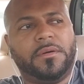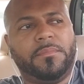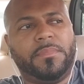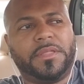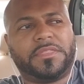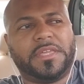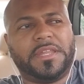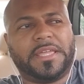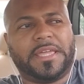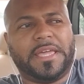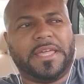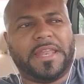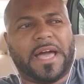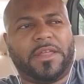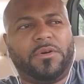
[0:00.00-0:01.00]
But then
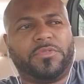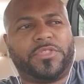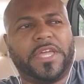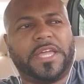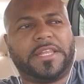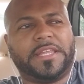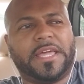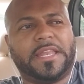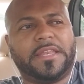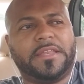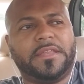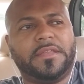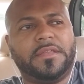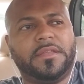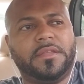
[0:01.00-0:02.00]
again, I don't think that
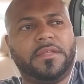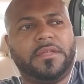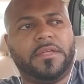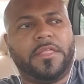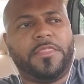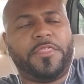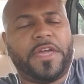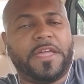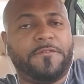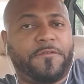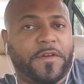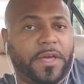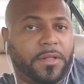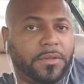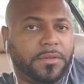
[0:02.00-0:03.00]
they
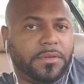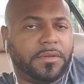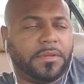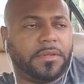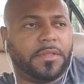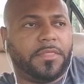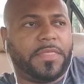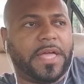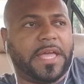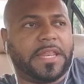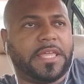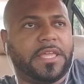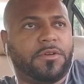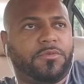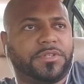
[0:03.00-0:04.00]
felt that
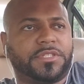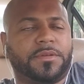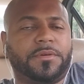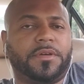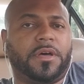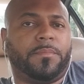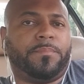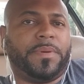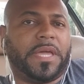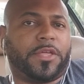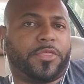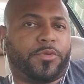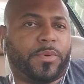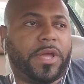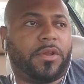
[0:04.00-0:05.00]
he was a big
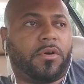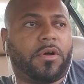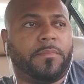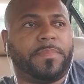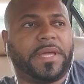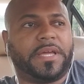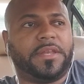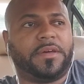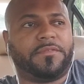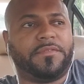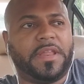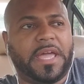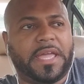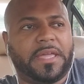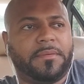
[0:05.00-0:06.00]
threat or a big enough
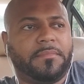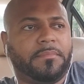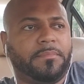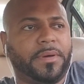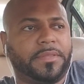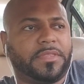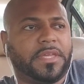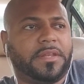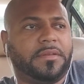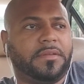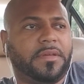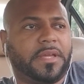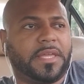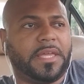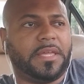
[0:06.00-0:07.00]
name. But then
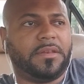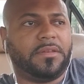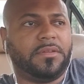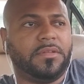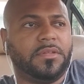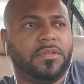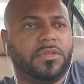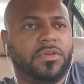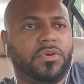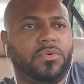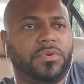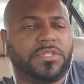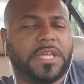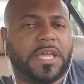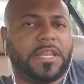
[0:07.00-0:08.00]
again, who
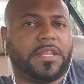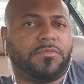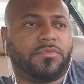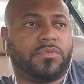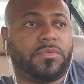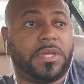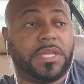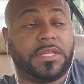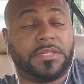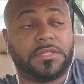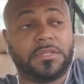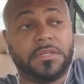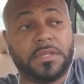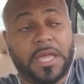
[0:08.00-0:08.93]
was Andy Ruiz?